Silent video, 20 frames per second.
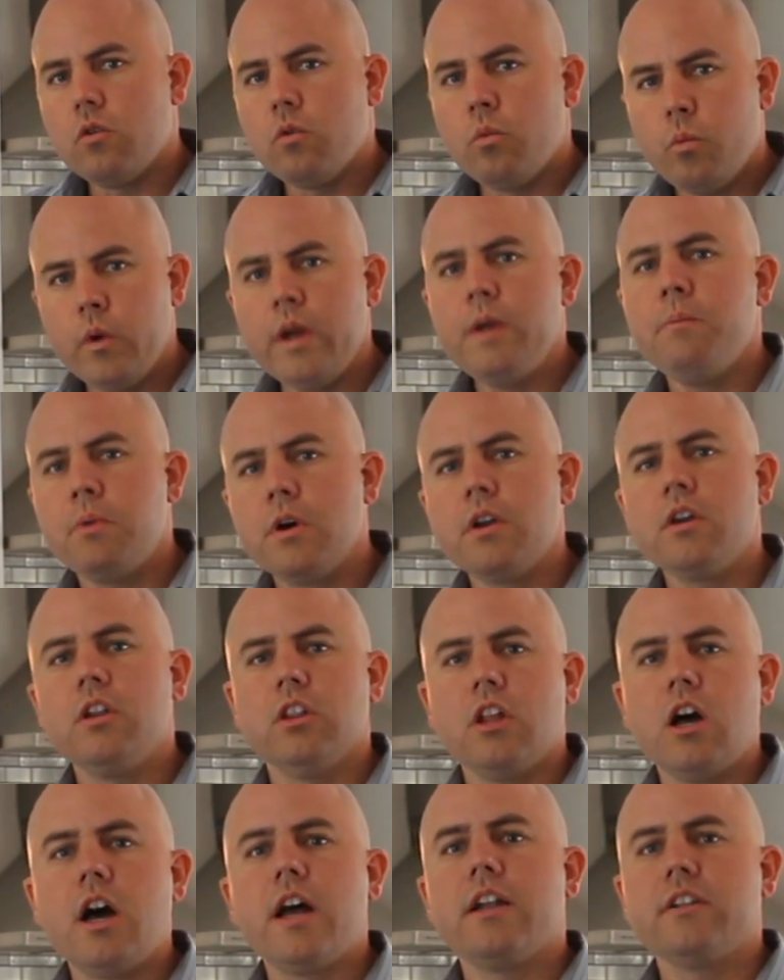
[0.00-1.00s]
we put a
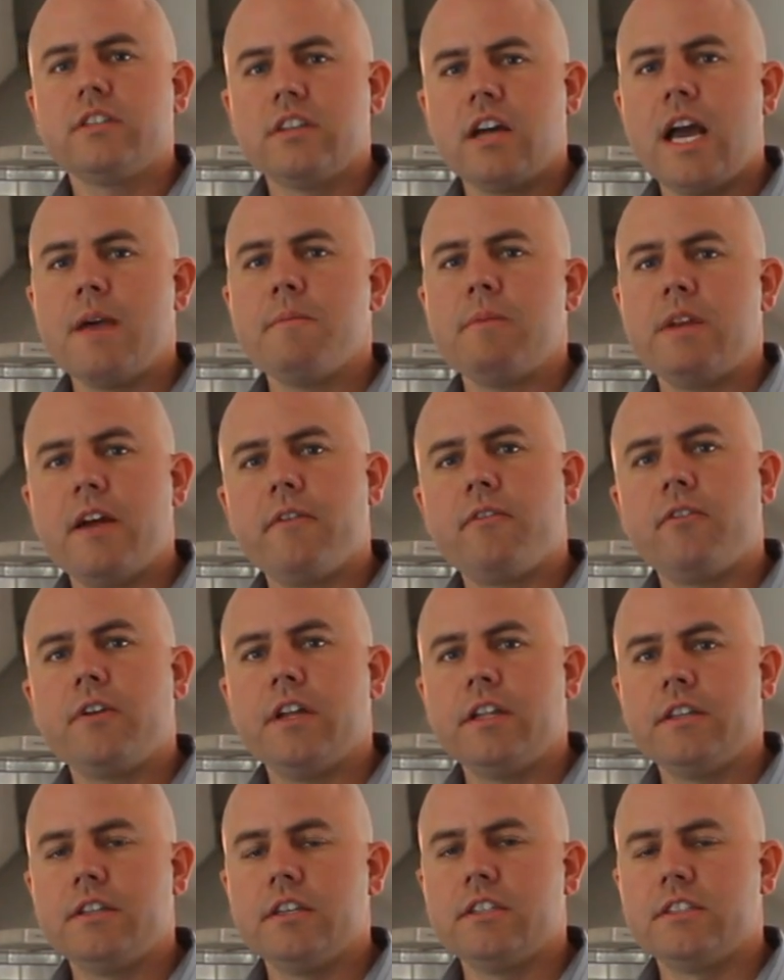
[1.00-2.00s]
lot of time and effort
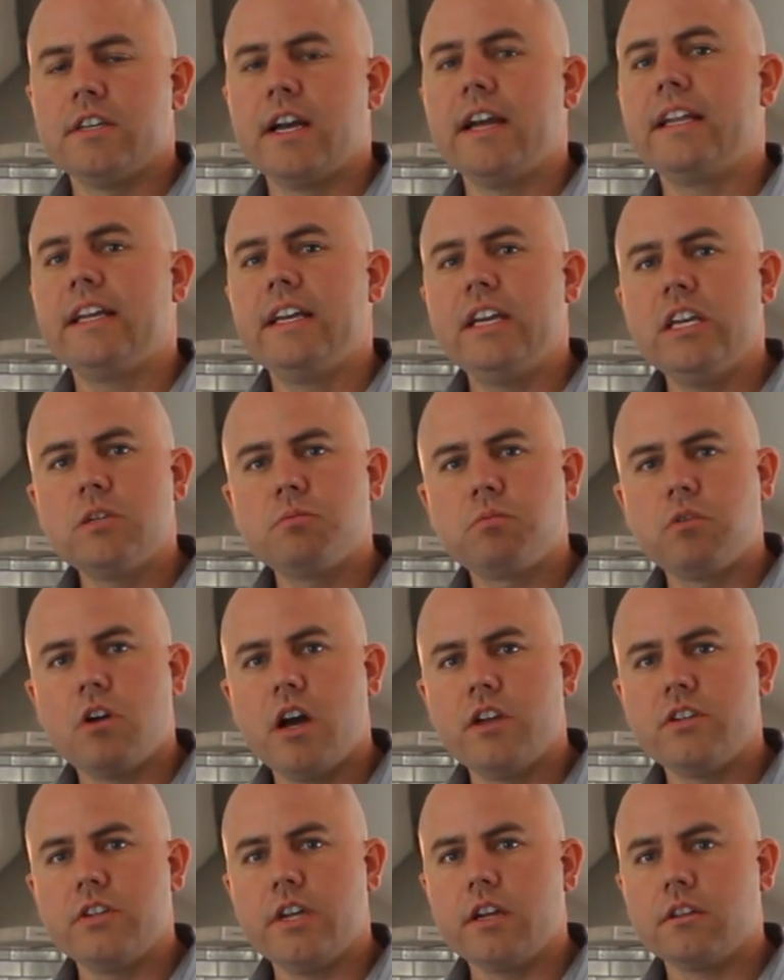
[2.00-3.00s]
into designing each
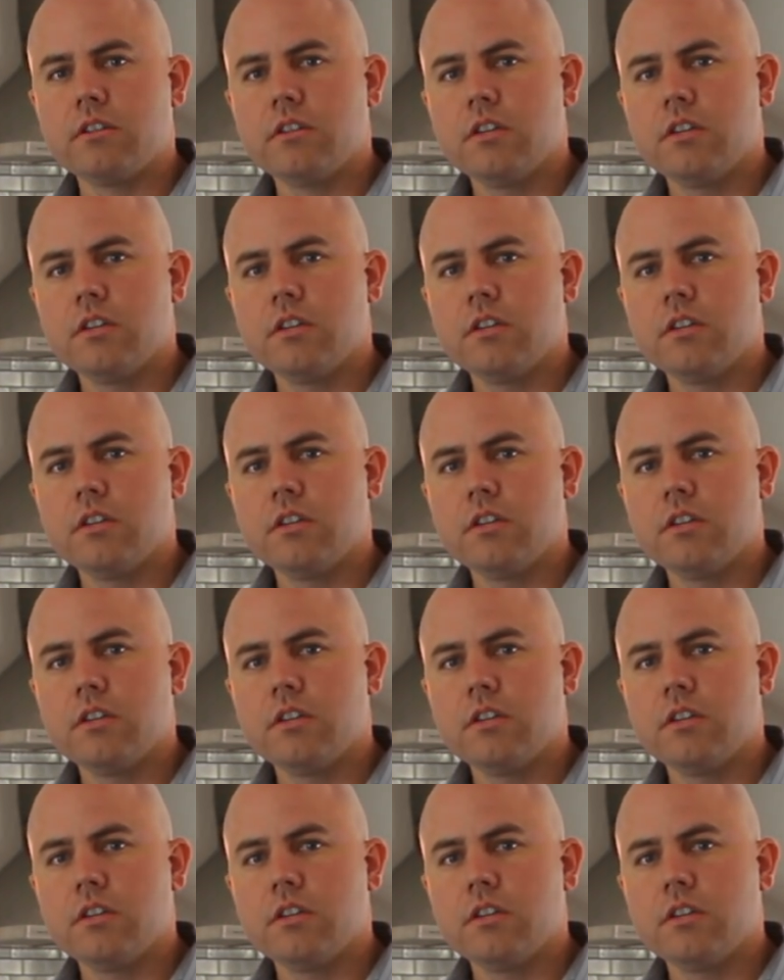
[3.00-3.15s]
project.